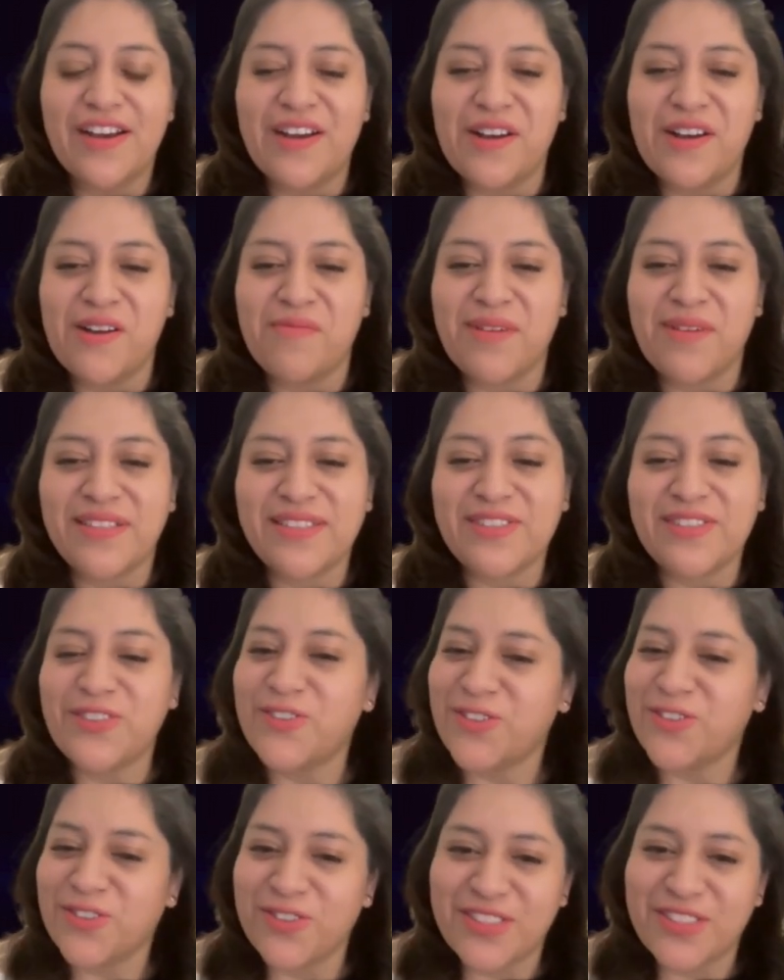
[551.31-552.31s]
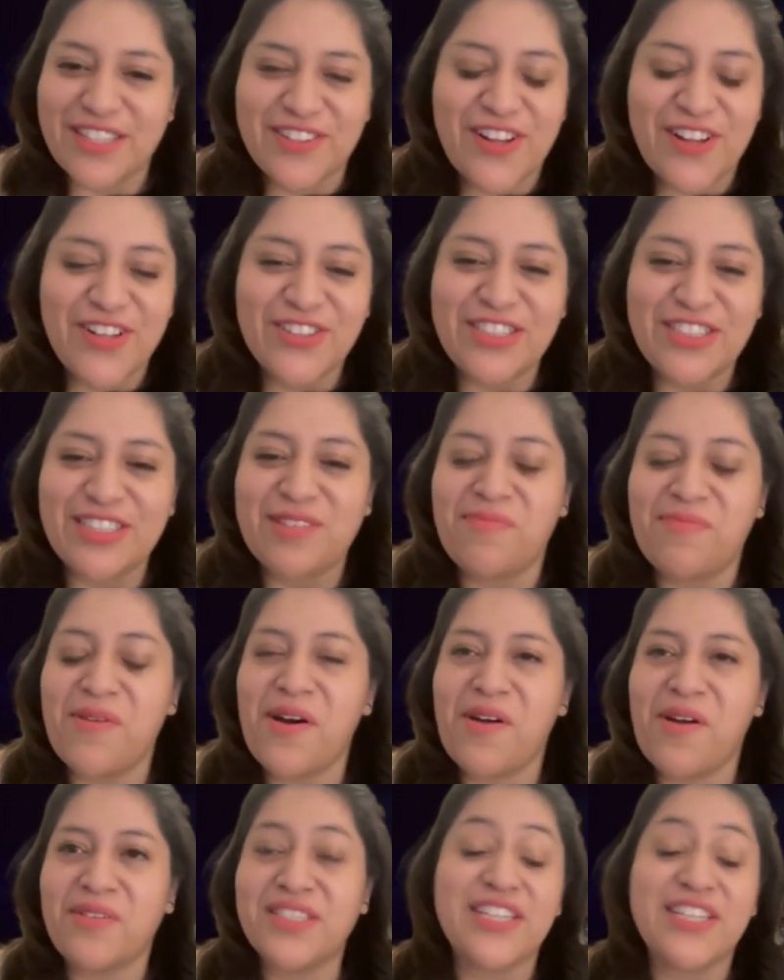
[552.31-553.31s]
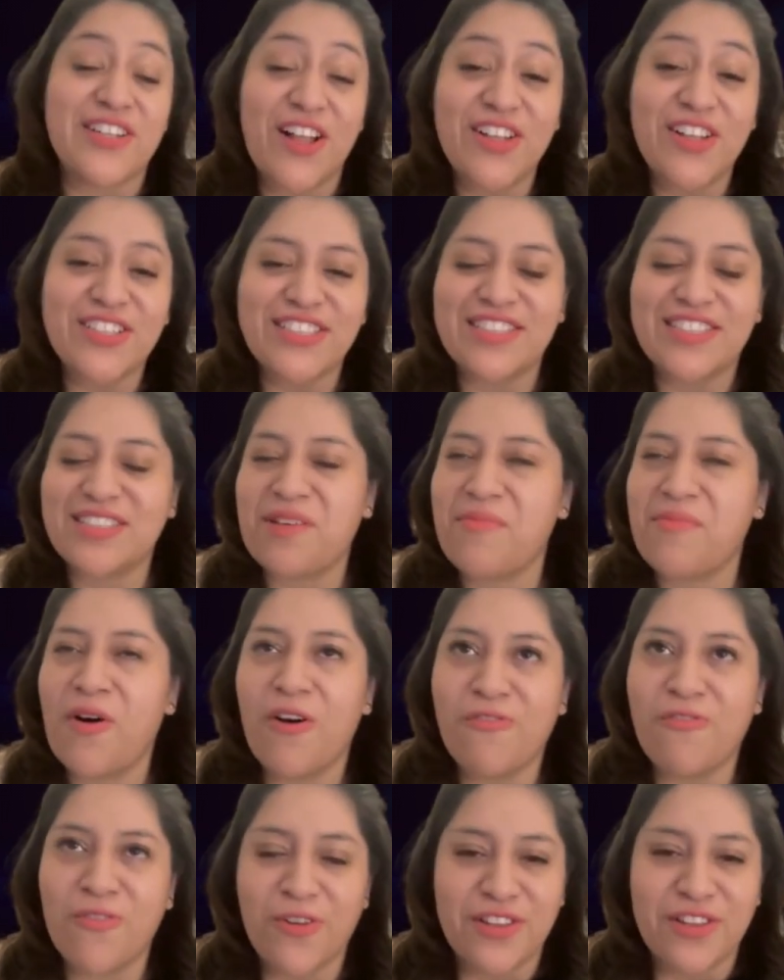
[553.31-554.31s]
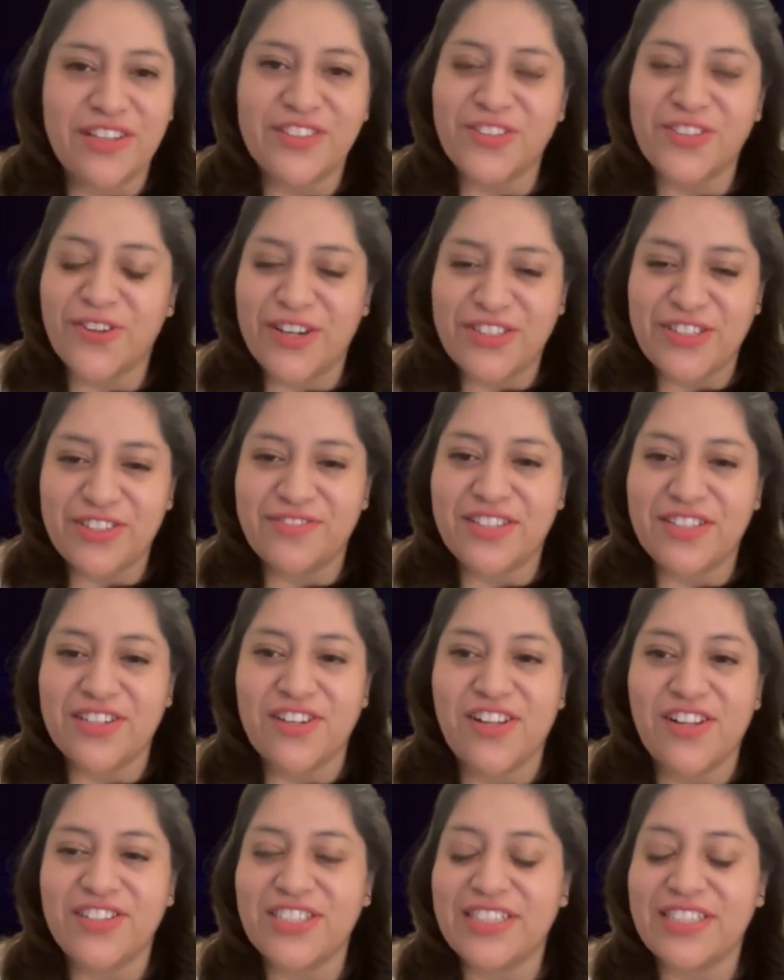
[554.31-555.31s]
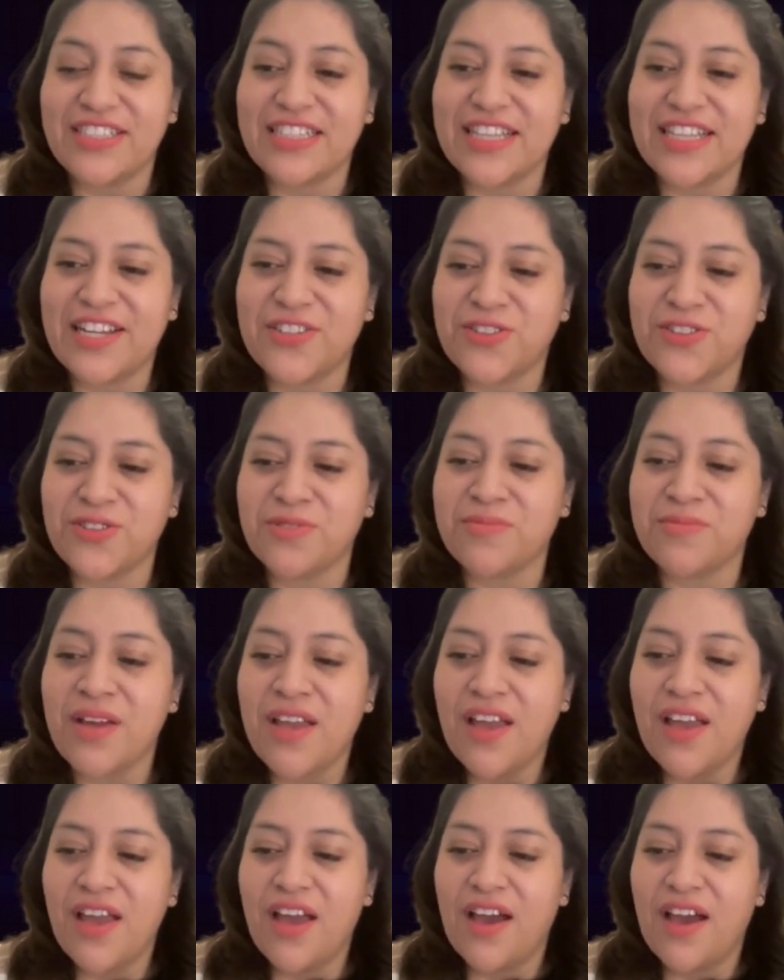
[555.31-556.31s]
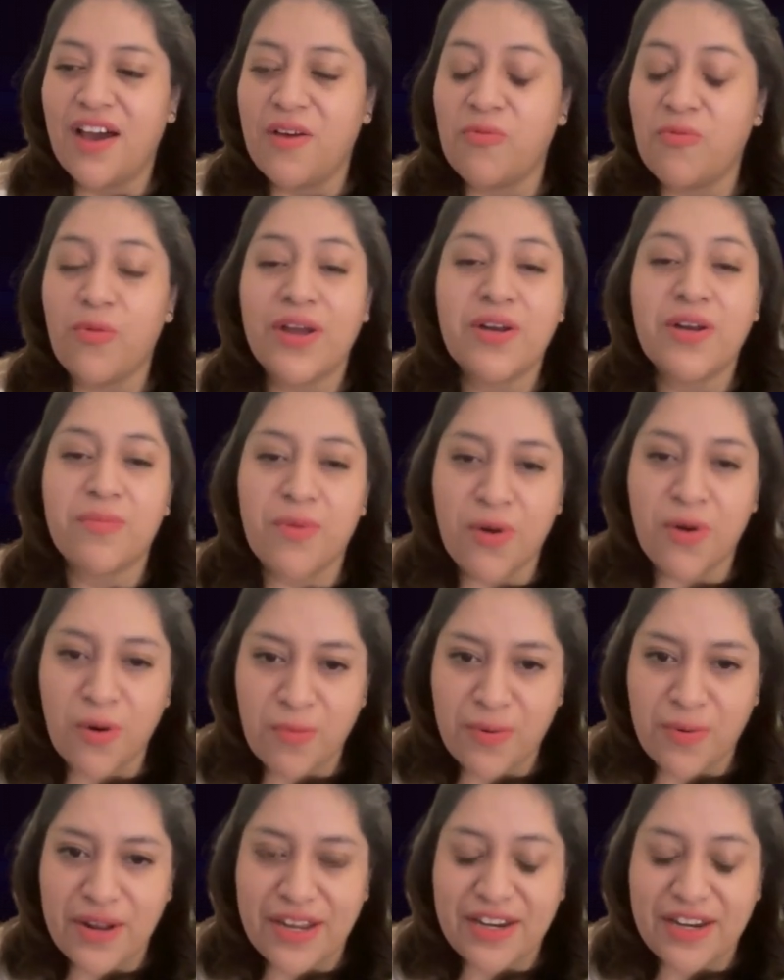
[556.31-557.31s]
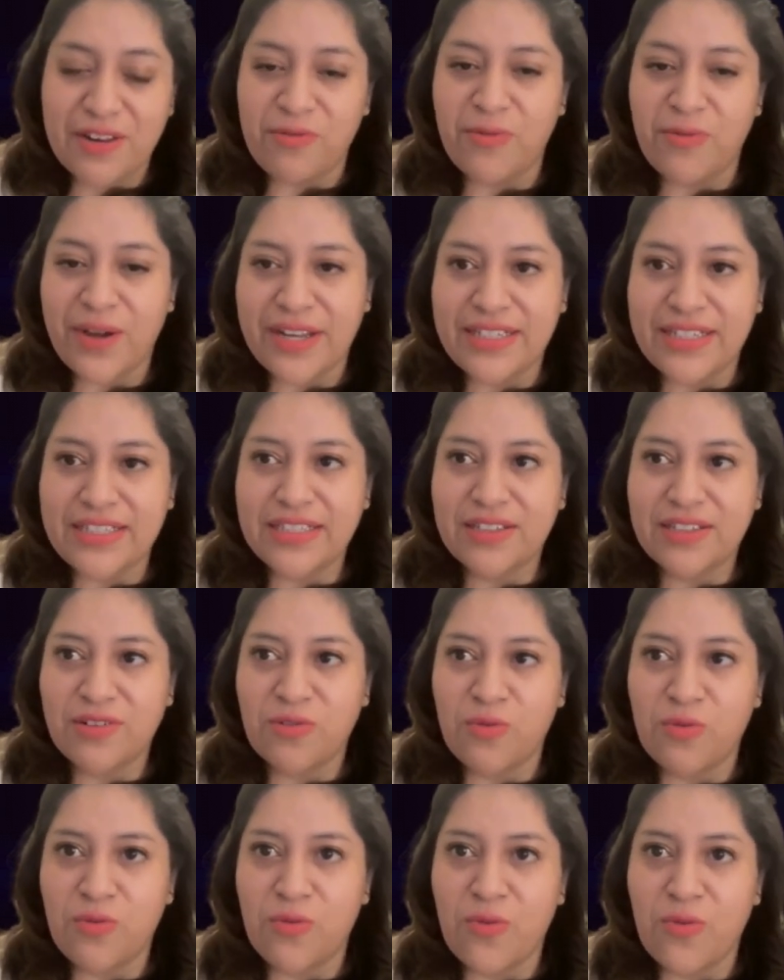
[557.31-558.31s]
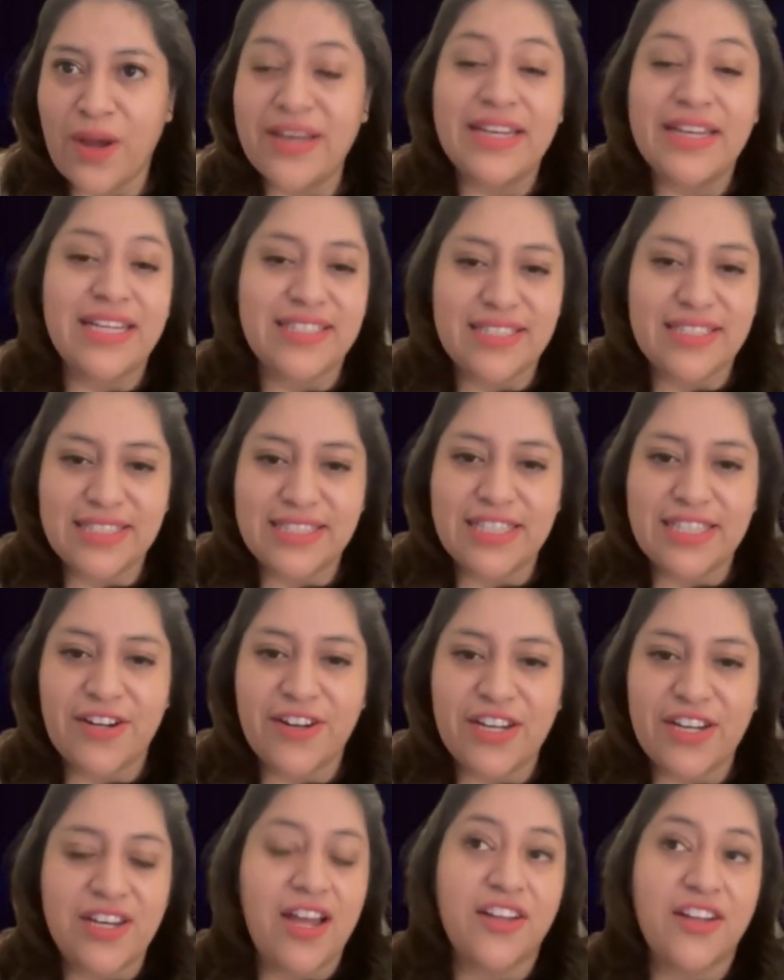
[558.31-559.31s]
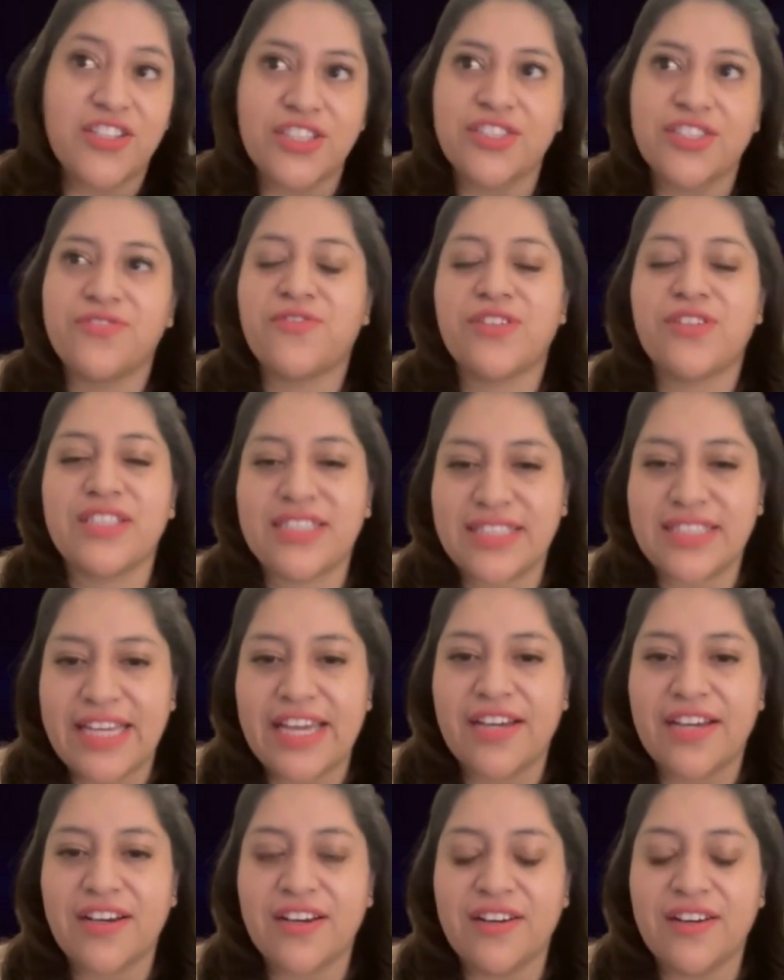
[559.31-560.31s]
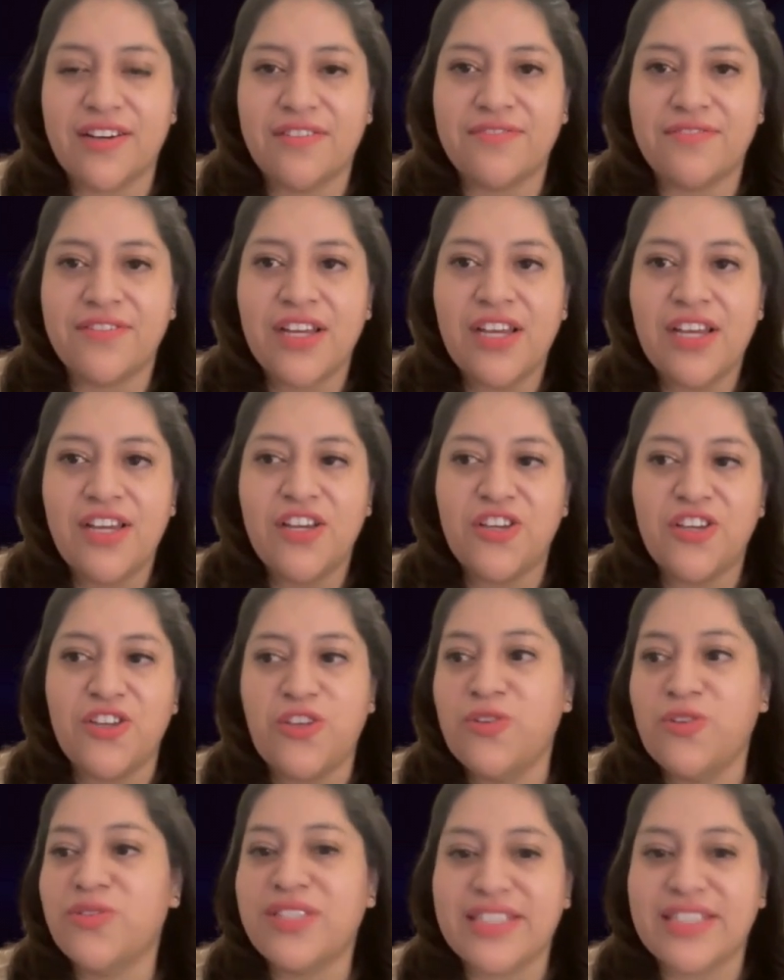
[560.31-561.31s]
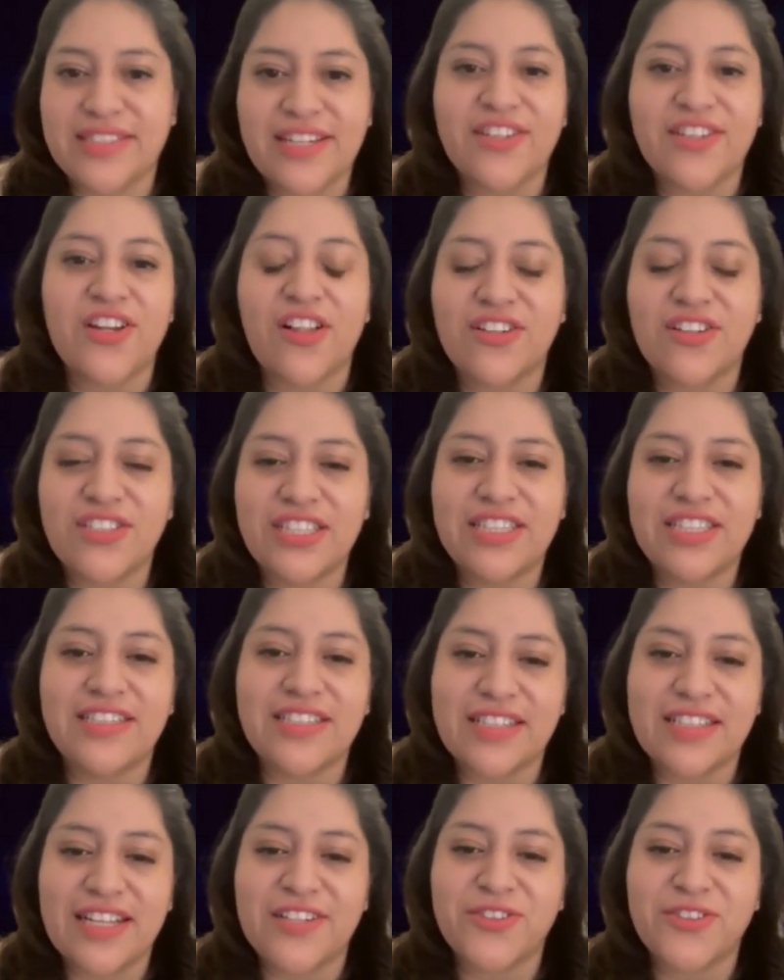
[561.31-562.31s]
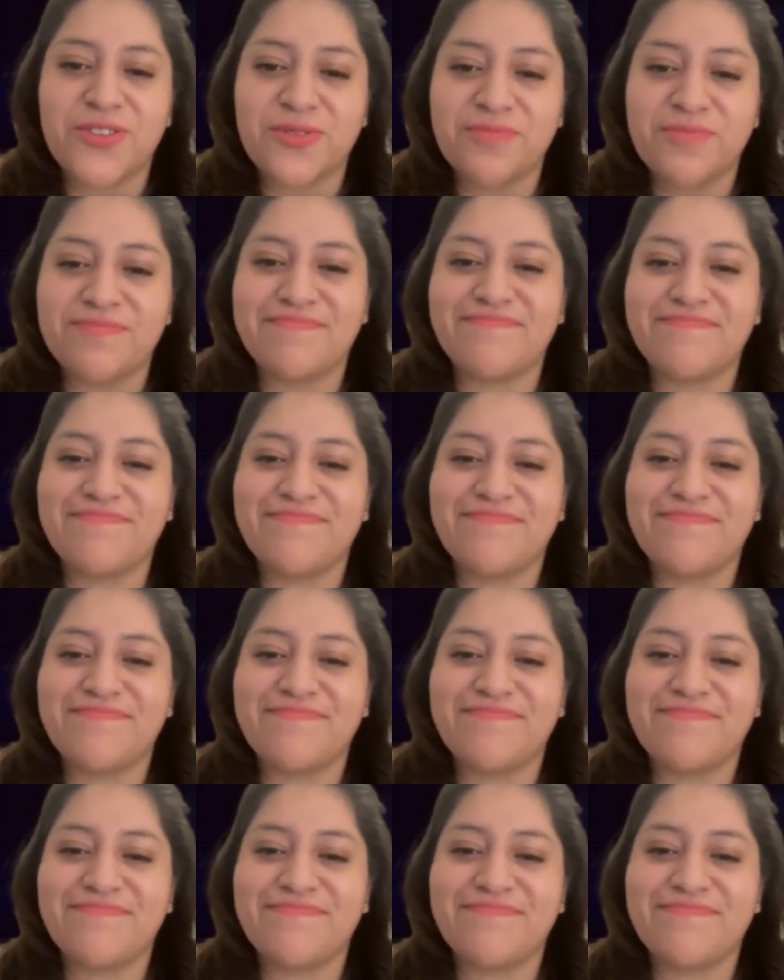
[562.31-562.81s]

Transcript: As an instructional technologist, I'm all for the integration of technology in the classroom when appropriate and when necessary, not just for the sake of using technology in the classroom.